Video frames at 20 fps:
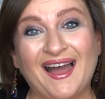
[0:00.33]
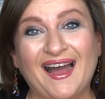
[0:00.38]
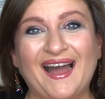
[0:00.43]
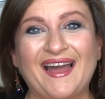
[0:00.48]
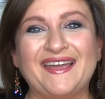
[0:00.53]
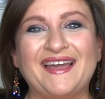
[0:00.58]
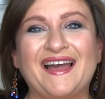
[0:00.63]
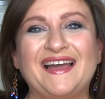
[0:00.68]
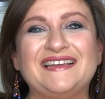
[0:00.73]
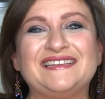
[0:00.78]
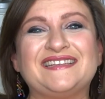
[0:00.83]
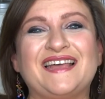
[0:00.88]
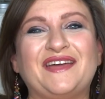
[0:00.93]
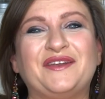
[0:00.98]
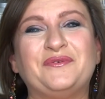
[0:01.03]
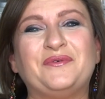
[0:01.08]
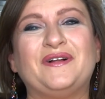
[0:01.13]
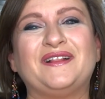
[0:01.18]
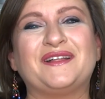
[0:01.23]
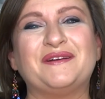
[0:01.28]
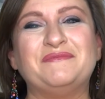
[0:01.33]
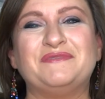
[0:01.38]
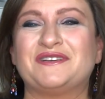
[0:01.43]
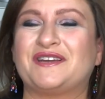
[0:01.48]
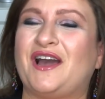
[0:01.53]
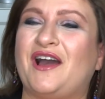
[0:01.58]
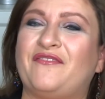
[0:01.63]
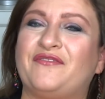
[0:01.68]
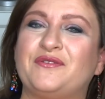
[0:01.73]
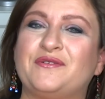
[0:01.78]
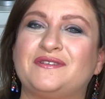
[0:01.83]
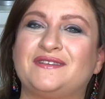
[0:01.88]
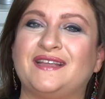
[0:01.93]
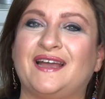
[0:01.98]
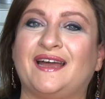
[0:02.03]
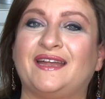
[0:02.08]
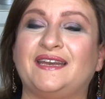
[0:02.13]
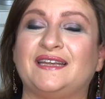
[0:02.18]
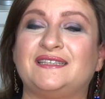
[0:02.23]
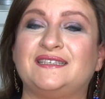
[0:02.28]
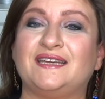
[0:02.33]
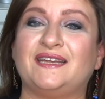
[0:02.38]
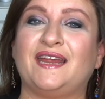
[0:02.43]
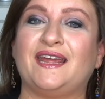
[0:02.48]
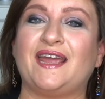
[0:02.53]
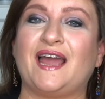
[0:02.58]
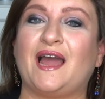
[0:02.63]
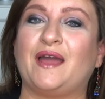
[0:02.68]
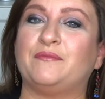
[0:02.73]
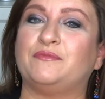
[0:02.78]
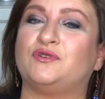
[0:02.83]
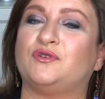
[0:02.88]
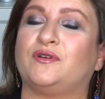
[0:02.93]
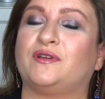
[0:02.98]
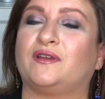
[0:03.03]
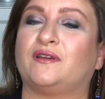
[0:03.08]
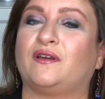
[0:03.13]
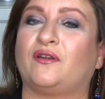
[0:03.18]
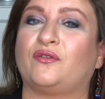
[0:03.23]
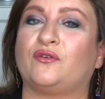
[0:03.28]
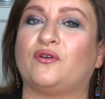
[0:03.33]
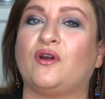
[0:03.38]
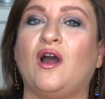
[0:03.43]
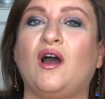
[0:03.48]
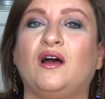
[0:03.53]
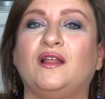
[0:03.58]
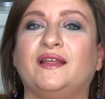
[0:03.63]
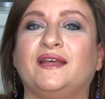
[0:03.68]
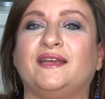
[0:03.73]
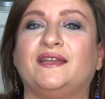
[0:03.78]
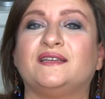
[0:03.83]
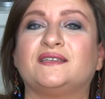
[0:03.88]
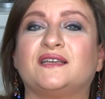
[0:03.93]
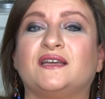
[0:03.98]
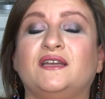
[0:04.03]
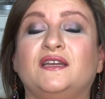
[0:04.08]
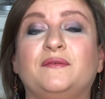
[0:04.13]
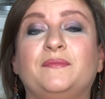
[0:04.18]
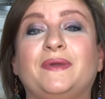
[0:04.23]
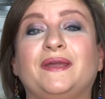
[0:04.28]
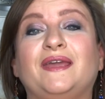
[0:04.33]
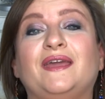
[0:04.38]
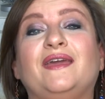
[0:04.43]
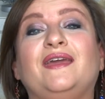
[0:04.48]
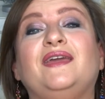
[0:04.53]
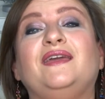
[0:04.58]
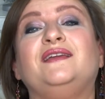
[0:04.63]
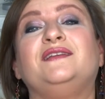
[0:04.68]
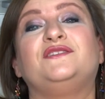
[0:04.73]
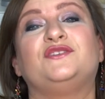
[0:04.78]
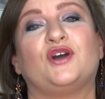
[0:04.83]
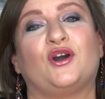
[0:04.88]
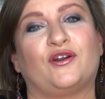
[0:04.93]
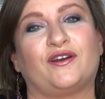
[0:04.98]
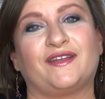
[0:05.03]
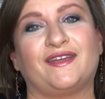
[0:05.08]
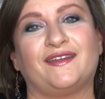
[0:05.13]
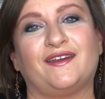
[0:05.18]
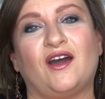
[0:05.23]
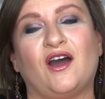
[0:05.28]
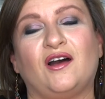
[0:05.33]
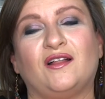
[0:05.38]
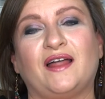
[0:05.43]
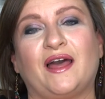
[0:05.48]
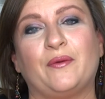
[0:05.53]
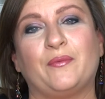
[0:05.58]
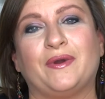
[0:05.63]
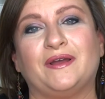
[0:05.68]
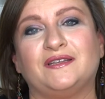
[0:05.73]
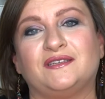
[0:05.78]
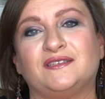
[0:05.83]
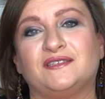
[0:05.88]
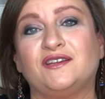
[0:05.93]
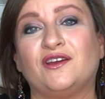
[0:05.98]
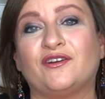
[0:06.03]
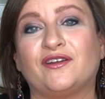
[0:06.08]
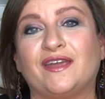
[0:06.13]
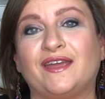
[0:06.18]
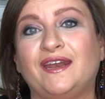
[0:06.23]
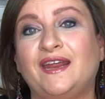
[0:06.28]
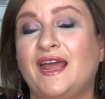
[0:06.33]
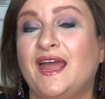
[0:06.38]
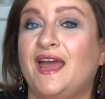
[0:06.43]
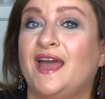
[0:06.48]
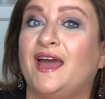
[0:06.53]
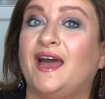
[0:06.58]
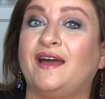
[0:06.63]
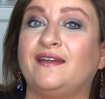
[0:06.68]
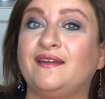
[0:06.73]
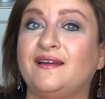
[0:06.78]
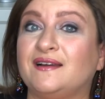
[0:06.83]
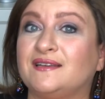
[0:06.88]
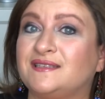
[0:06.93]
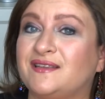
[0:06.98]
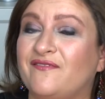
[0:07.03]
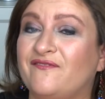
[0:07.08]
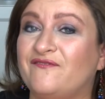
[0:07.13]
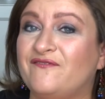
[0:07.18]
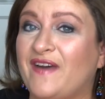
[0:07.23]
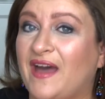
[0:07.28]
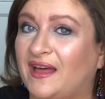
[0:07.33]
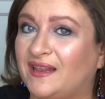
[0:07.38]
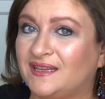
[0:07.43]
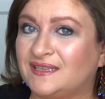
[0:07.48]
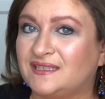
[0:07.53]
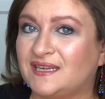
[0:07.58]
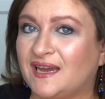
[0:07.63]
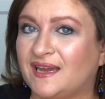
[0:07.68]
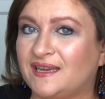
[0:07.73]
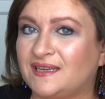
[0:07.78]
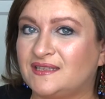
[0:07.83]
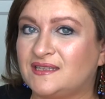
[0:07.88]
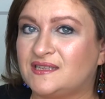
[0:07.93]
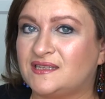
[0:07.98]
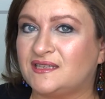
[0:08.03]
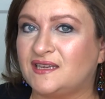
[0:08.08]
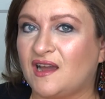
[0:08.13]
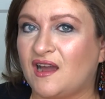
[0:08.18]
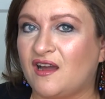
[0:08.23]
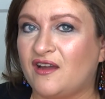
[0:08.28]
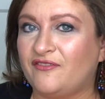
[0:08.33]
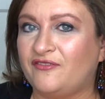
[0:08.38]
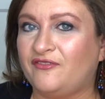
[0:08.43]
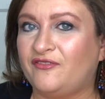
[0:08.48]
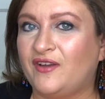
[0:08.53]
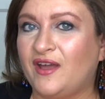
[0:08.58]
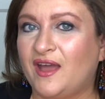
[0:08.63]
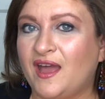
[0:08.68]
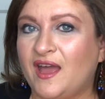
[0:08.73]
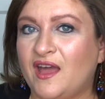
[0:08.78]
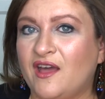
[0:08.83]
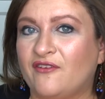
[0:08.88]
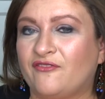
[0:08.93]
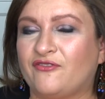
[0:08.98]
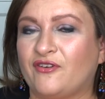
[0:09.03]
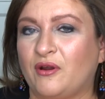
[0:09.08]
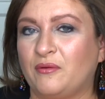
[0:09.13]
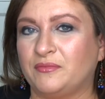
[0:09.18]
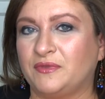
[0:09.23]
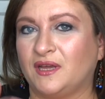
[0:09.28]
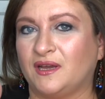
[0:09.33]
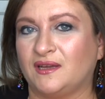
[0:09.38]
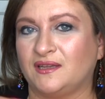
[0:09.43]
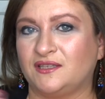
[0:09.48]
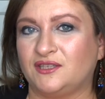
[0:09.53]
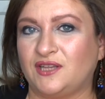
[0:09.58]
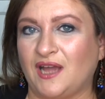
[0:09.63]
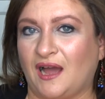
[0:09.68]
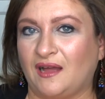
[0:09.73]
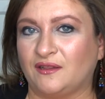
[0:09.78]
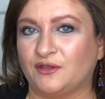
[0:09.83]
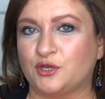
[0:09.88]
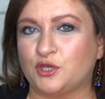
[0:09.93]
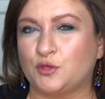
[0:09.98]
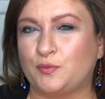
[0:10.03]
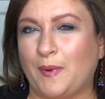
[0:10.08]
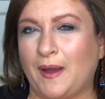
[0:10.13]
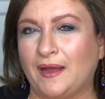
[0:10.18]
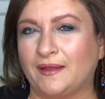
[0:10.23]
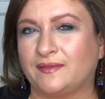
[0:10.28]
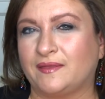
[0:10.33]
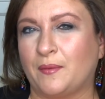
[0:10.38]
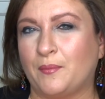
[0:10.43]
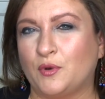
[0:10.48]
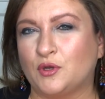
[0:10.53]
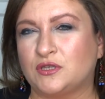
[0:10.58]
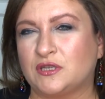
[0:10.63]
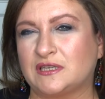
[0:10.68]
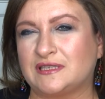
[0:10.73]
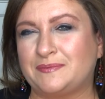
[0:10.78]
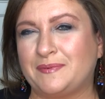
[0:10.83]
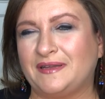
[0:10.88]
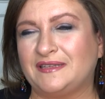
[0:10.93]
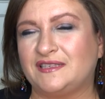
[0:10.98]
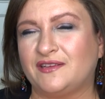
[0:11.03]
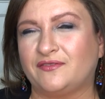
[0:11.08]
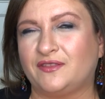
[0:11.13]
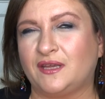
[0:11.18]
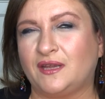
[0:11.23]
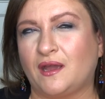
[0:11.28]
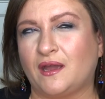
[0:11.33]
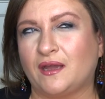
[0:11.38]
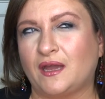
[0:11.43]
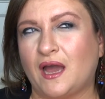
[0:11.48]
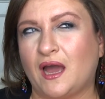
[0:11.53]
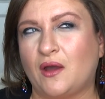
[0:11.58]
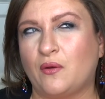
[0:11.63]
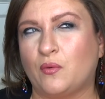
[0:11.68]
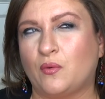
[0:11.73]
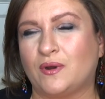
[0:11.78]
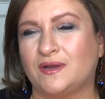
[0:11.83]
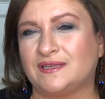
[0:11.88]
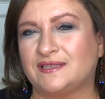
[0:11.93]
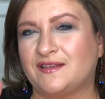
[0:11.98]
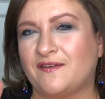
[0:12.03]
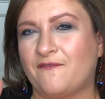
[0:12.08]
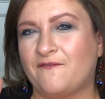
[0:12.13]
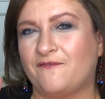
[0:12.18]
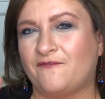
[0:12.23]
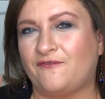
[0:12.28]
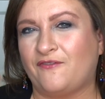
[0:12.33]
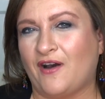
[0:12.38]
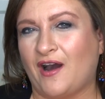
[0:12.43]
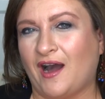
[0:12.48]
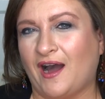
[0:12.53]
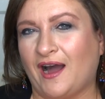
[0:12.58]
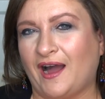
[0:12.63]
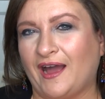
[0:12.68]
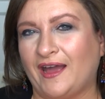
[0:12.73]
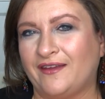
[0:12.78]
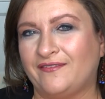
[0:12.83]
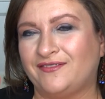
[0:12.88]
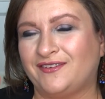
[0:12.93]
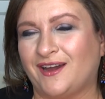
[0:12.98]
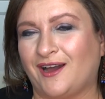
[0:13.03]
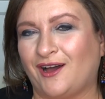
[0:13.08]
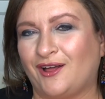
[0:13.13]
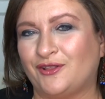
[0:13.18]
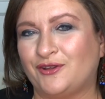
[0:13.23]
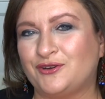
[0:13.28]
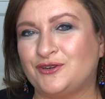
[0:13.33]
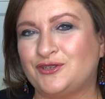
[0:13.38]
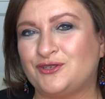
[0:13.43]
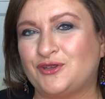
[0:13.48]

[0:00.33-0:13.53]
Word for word: Hi guys and welcome to Coffee with Nadia. Today I'm doing another haul. It is gonna be a Target haul. I went to Target and got some Valentine stuff from the dollar spot. The most expensive thing I got was $5.